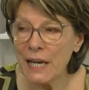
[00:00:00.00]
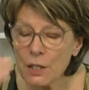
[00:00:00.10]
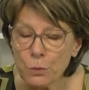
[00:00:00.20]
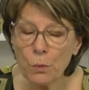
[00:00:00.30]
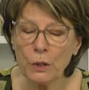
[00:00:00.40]

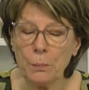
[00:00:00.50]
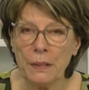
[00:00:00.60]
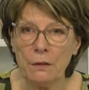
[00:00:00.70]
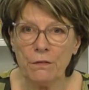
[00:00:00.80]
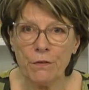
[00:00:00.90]
Yes, we want to
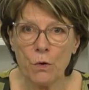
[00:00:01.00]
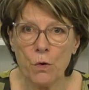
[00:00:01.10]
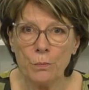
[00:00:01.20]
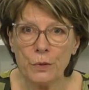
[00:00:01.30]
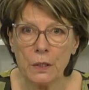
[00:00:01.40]
be
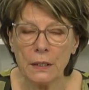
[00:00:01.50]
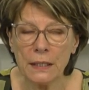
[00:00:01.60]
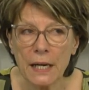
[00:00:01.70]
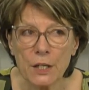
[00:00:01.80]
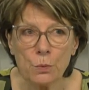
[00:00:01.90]
informed.
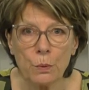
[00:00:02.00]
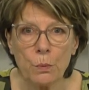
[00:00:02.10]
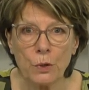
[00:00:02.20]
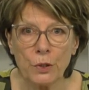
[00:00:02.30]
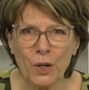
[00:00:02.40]
Yes, we
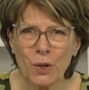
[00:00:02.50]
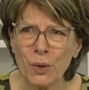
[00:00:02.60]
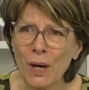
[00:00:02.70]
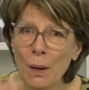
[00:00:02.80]
want to know.